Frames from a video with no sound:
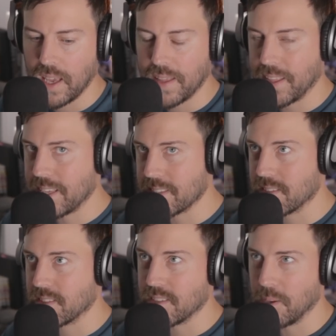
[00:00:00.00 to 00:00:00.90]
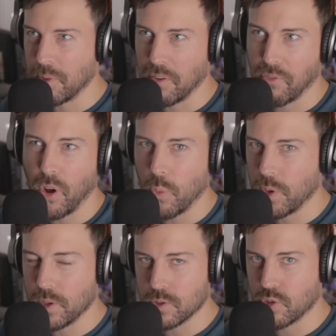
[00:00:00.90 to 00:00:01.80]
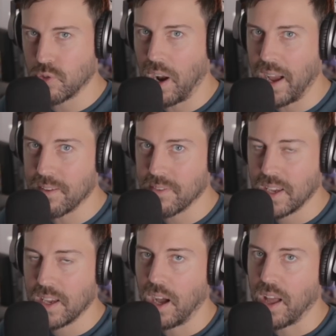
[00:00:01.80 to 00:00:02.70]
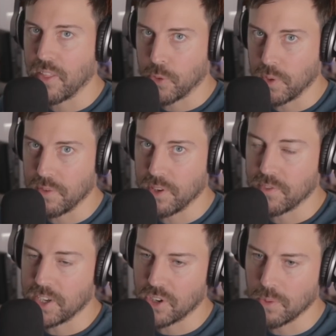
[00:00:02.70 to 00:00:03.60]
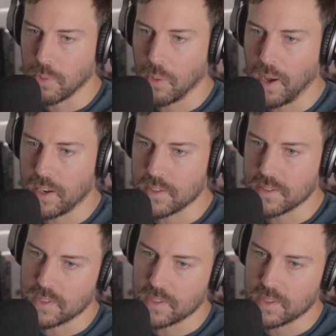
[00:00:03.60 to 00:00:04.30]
I think it's some of the front wheel drive 350 turbo models,